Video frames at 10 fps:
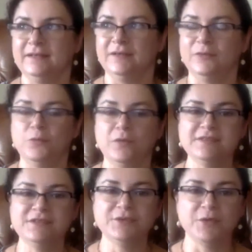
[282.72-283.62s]

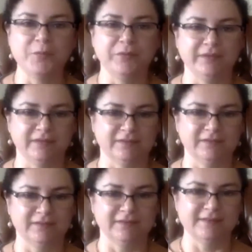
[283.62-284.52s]
once you open
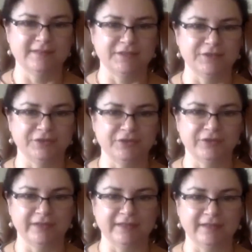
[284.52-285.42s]
a secure
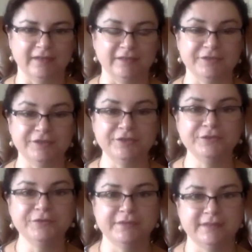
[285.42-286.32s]
credit card,
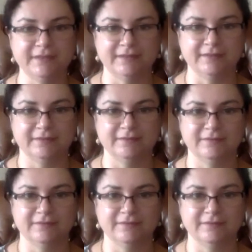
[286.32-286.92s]
use it.